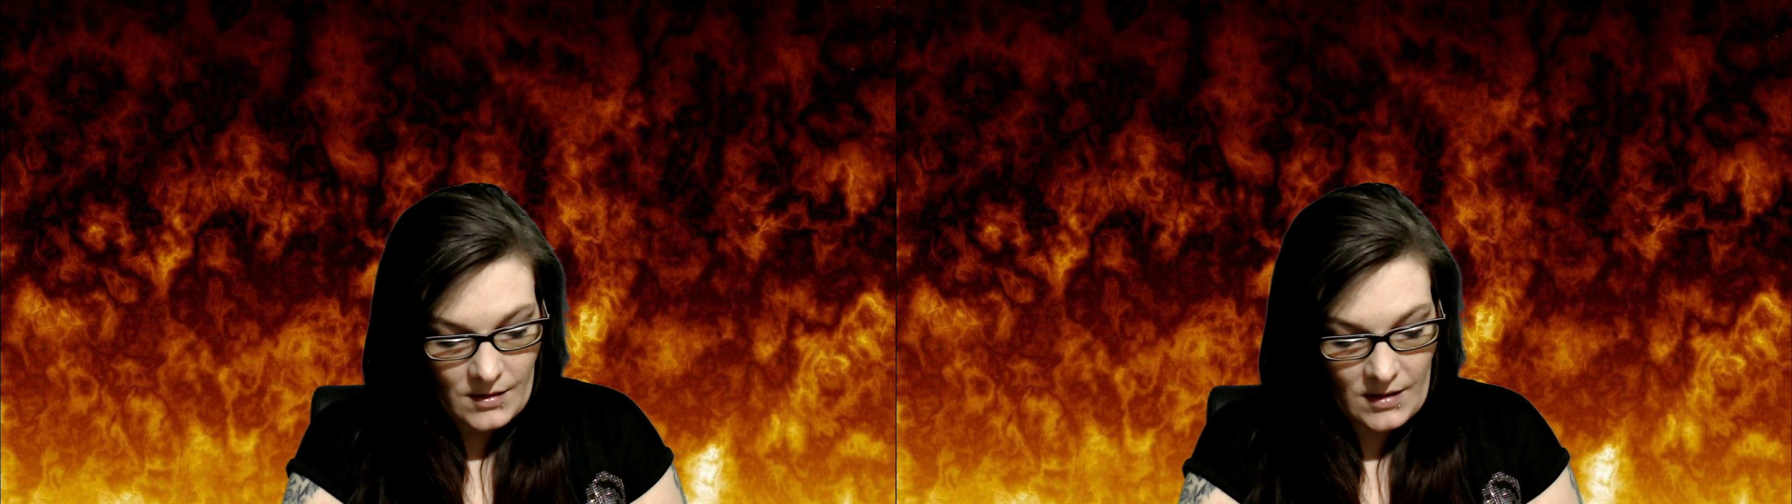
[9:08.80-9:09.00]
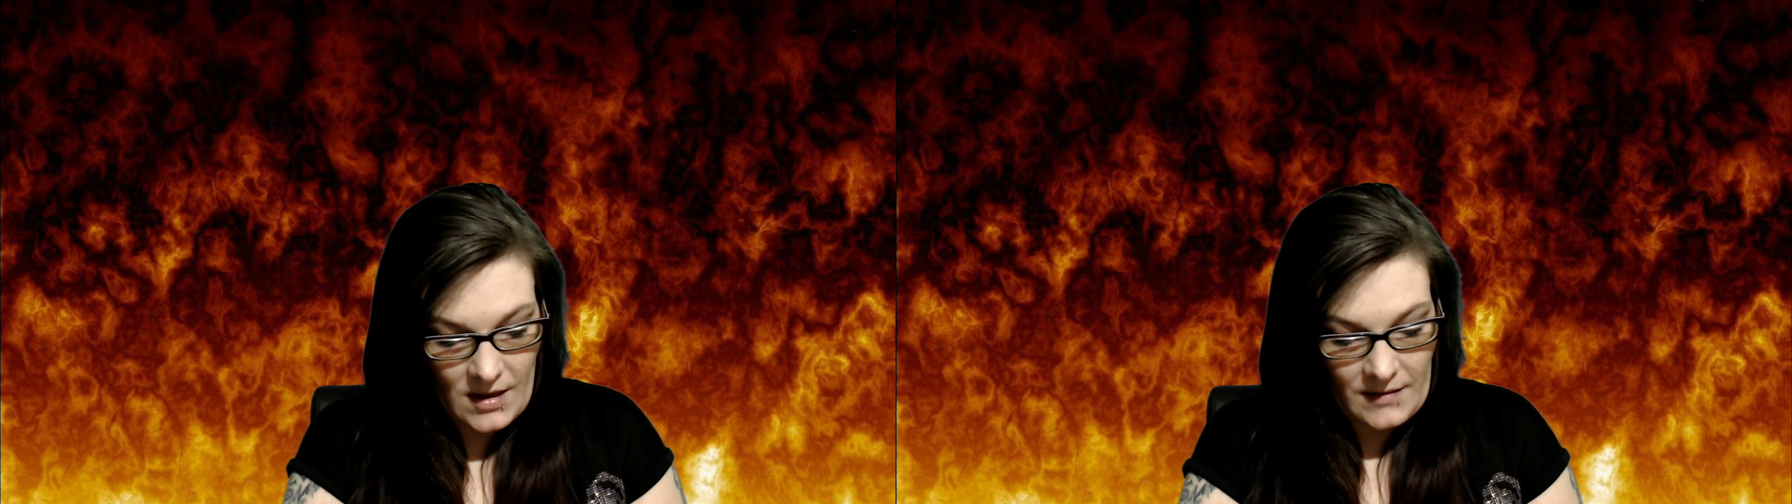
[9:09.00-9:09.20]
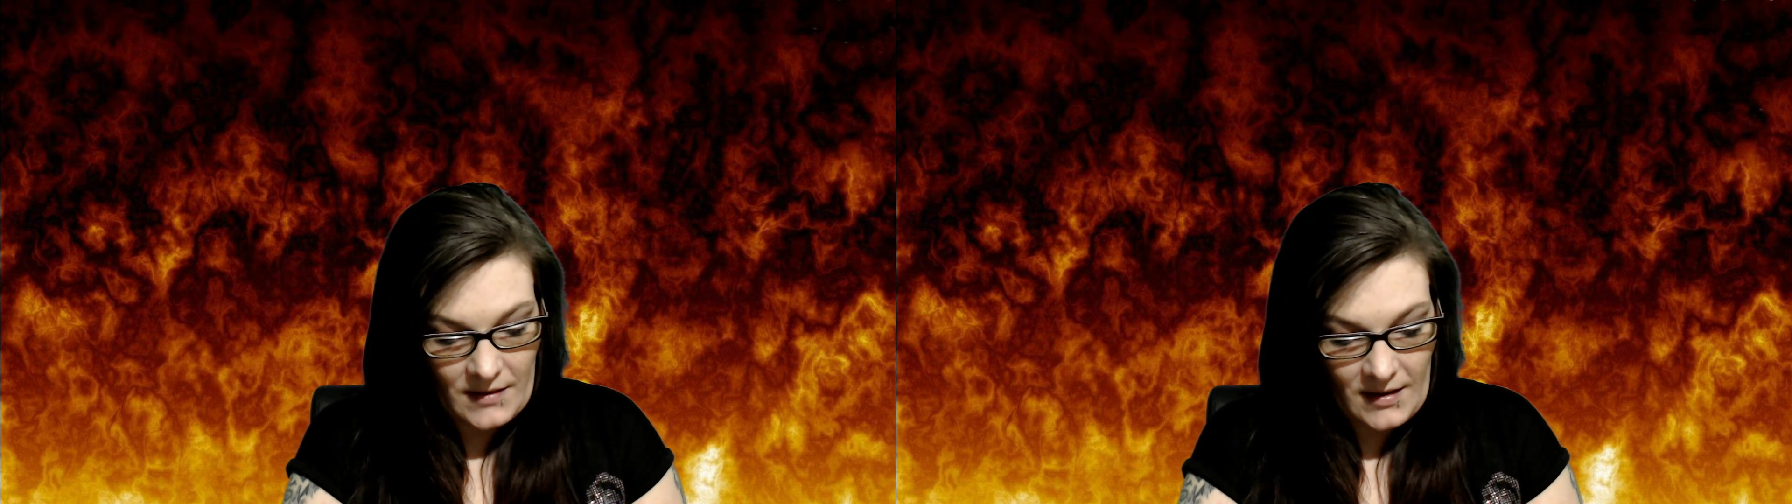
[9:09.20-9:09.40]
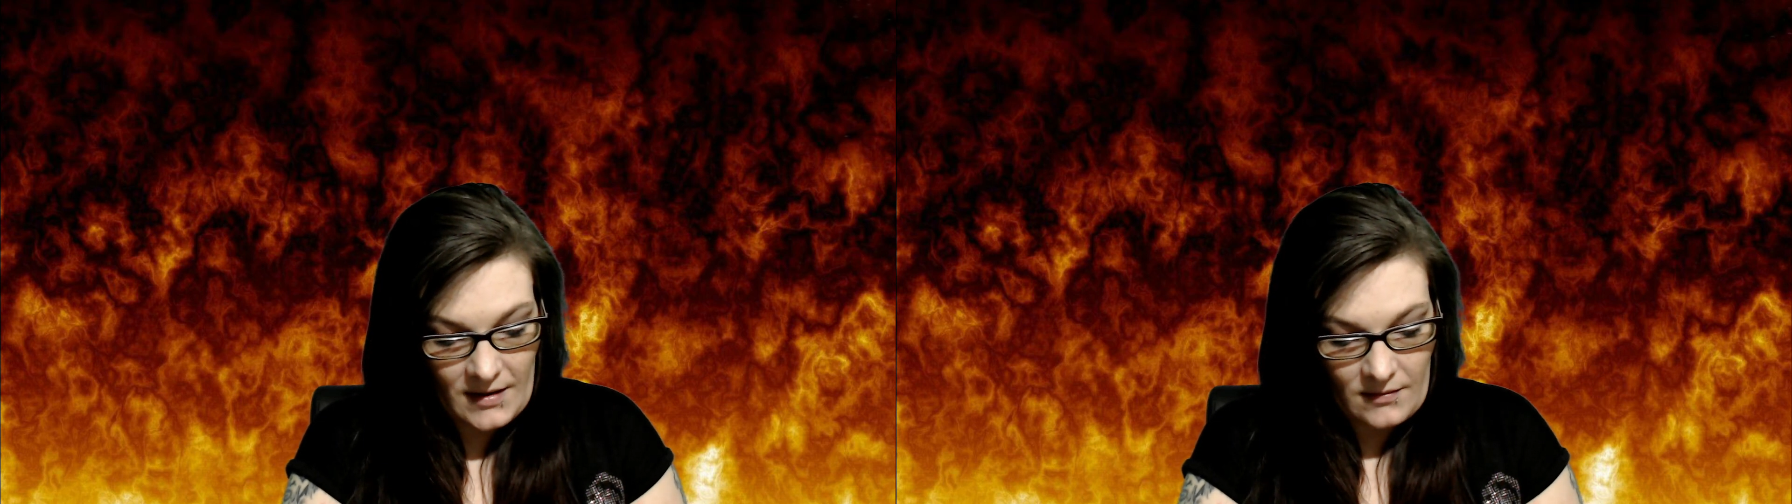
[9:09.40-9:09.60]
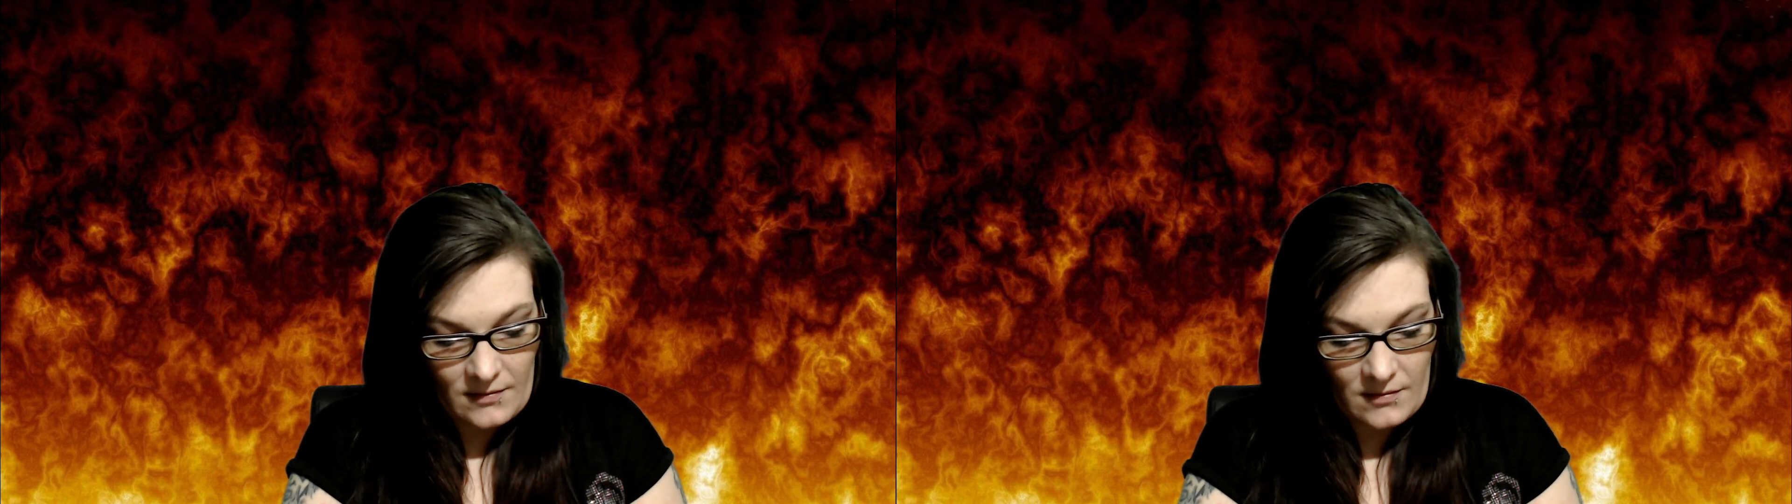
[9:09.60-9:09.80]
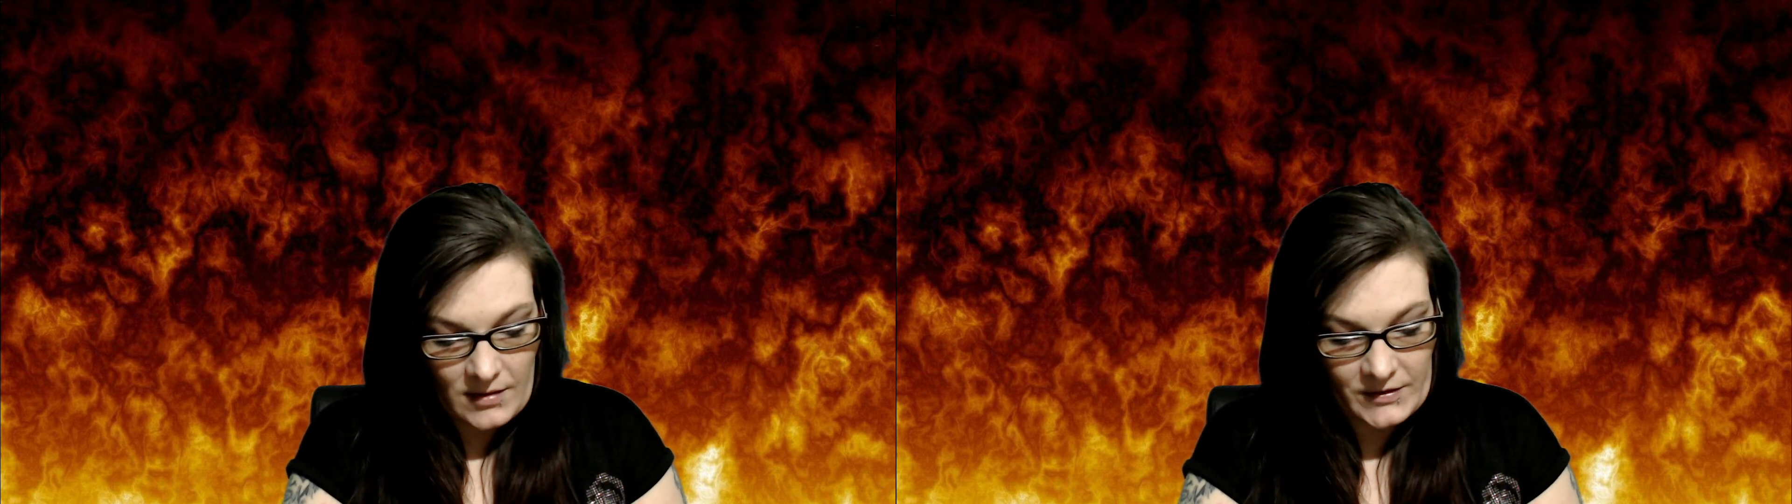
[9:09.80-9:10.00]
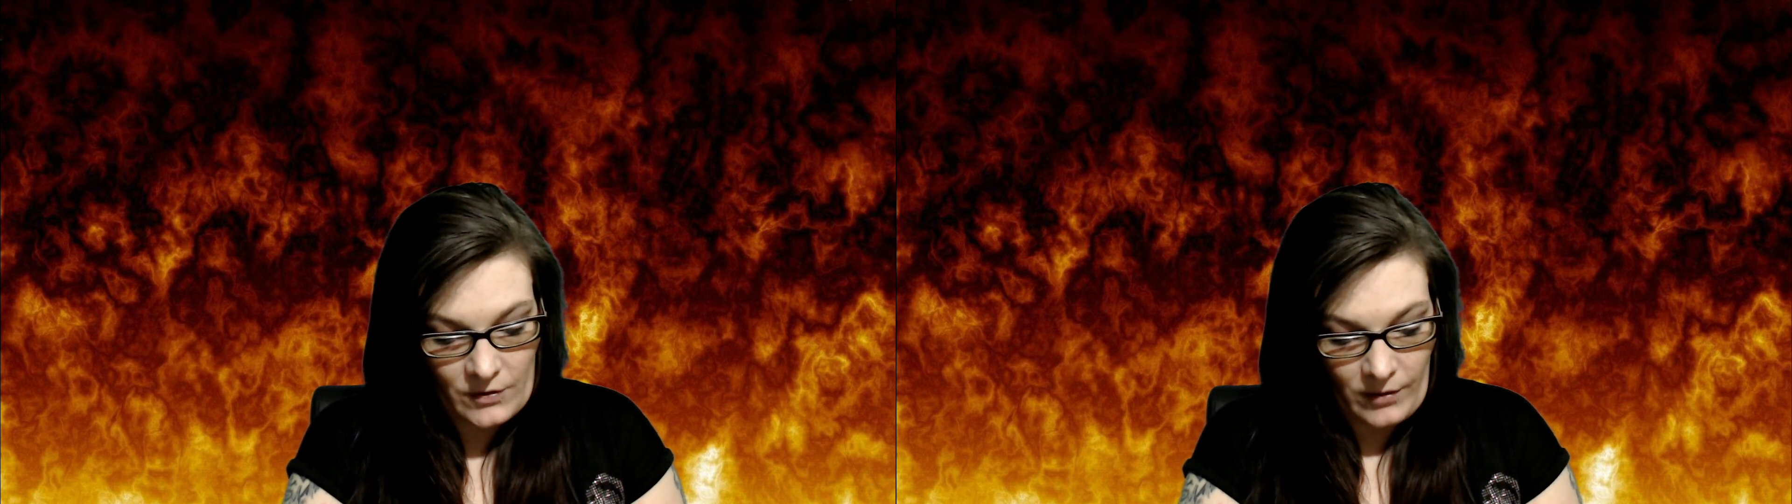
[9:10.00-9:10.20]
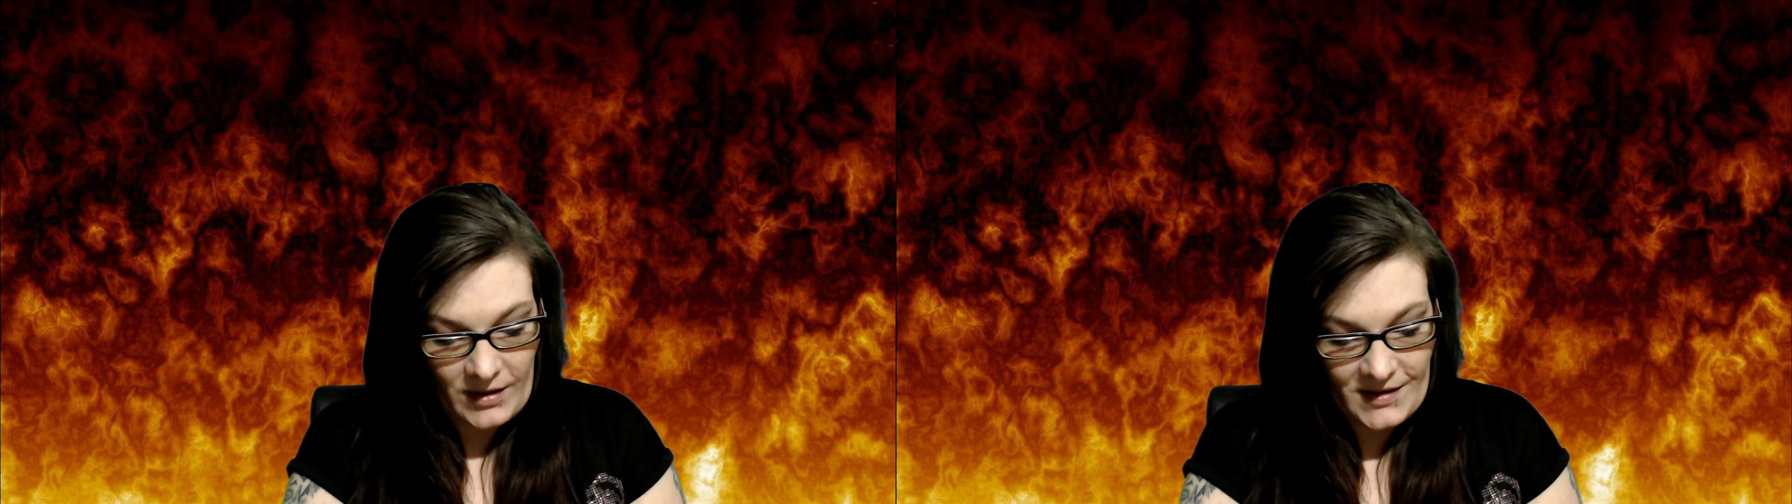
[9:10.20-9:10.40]
and then is
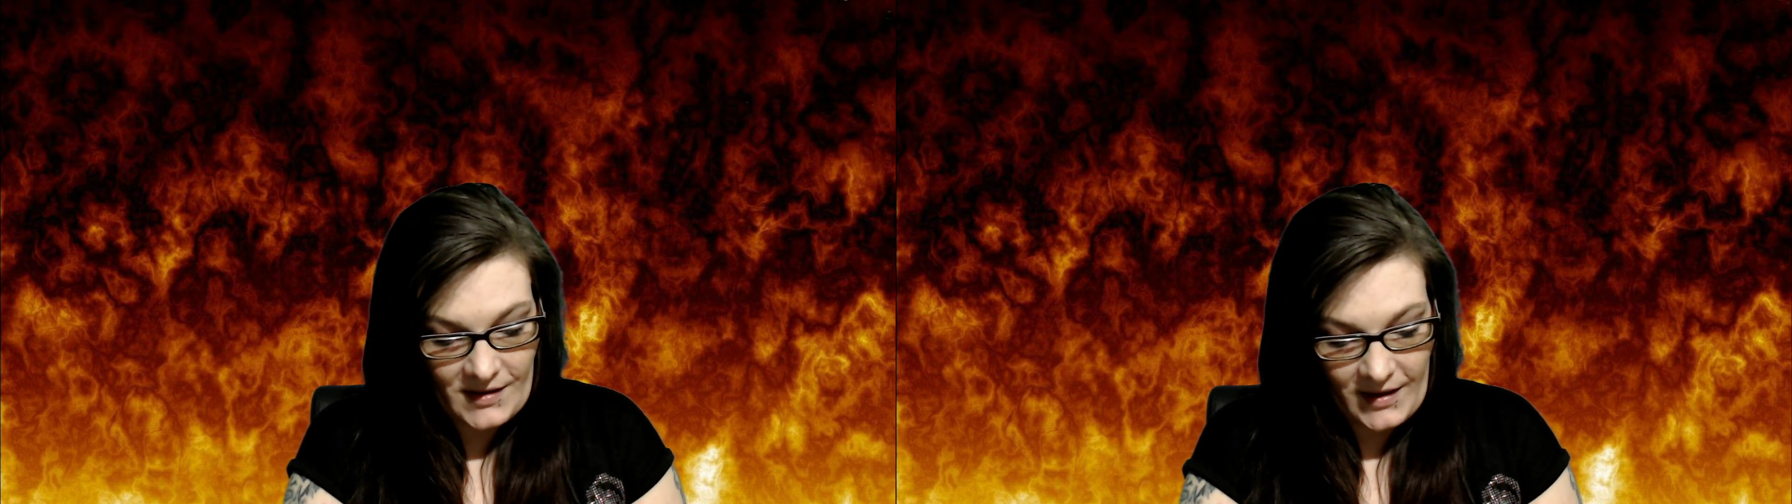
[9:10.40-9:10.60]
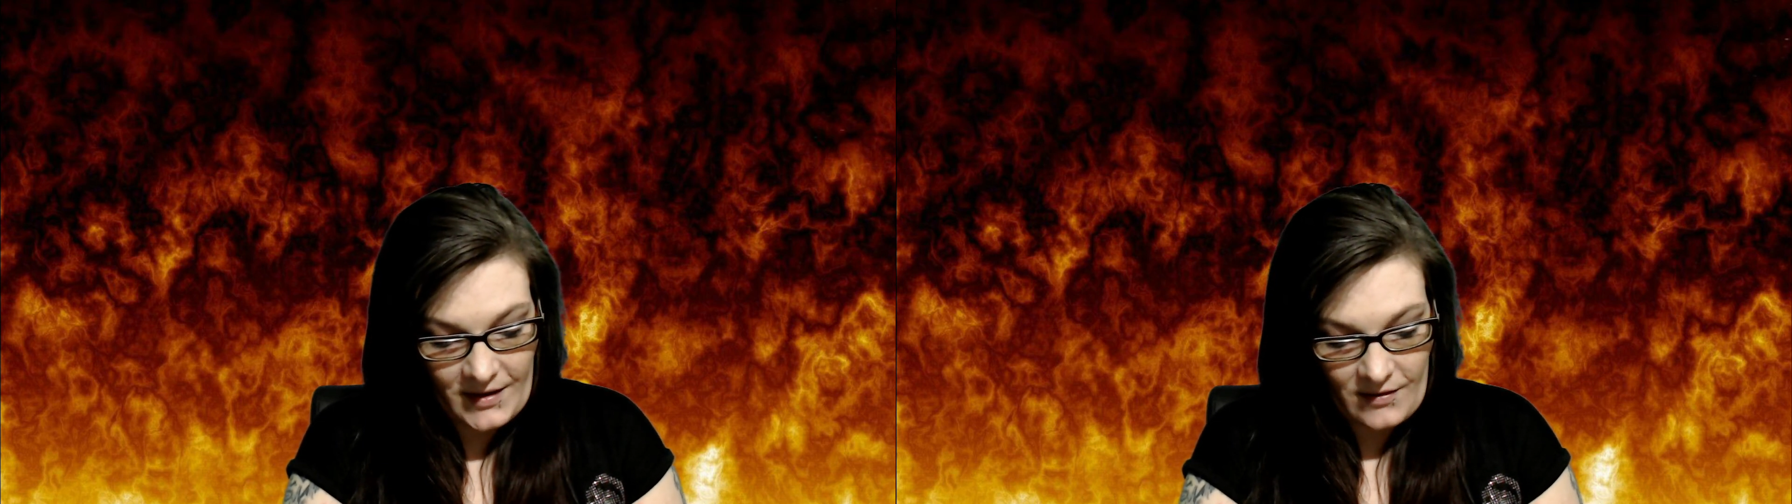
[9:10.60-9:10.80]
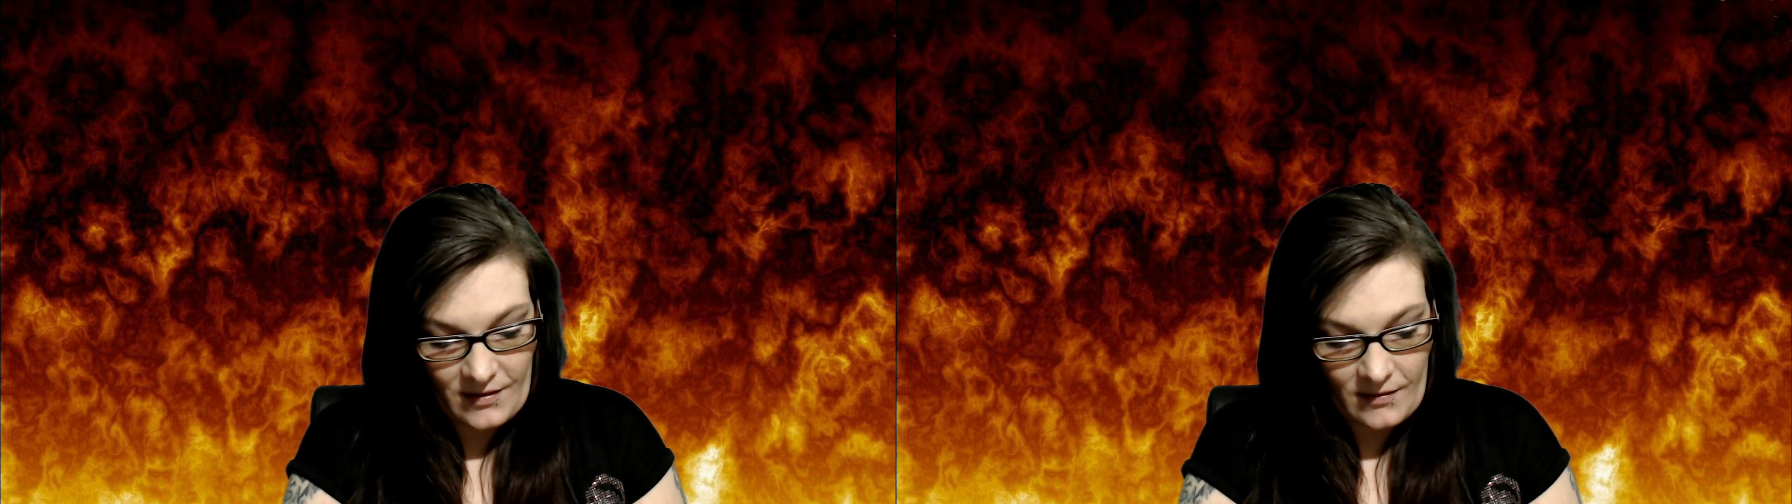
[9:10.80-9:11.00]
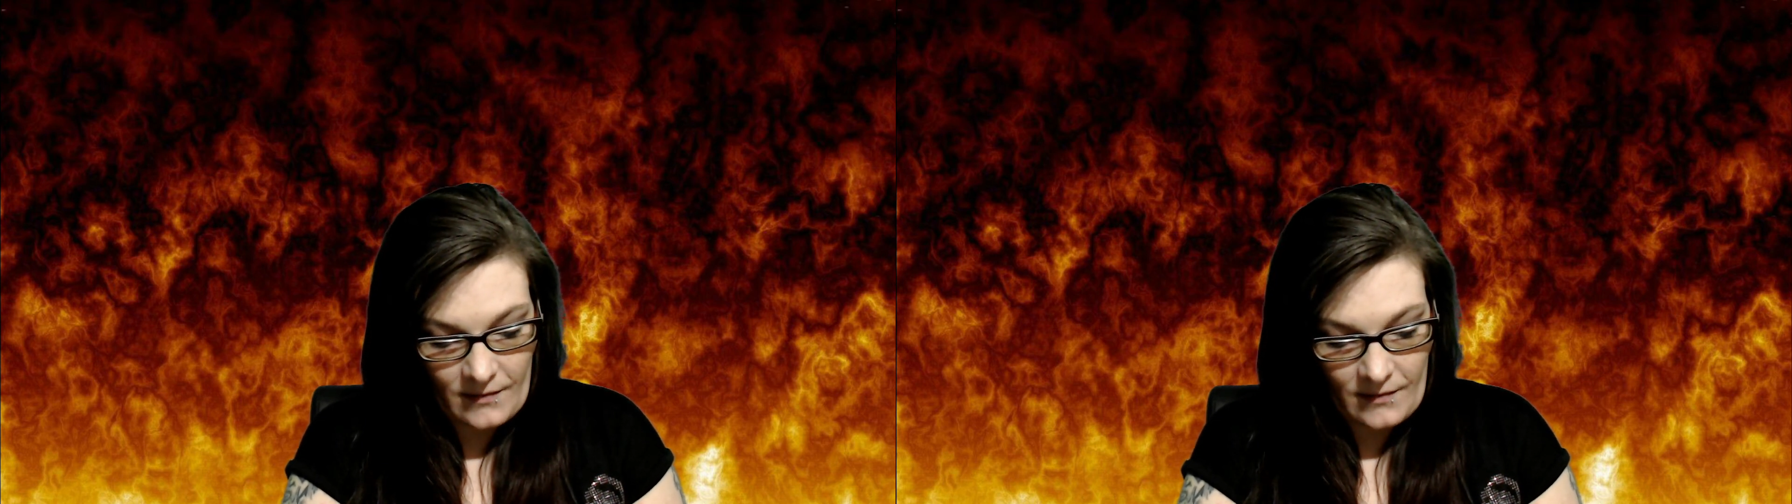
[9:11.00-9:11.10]
greeted later